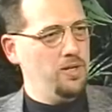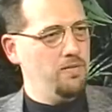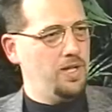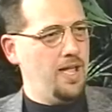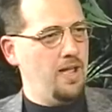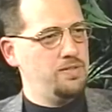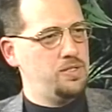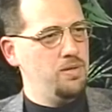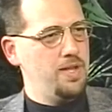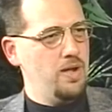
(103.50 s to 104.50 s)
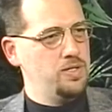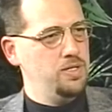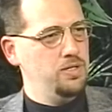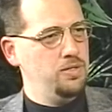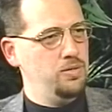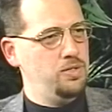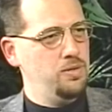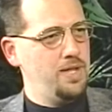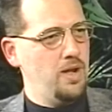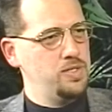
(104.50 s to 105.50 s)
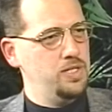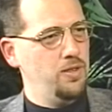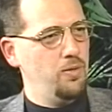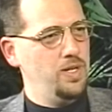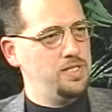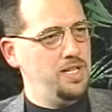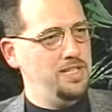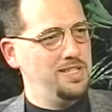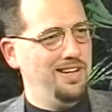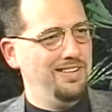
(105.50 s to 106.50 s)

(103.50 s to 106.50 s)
of the Cavs' 2002-2003 season.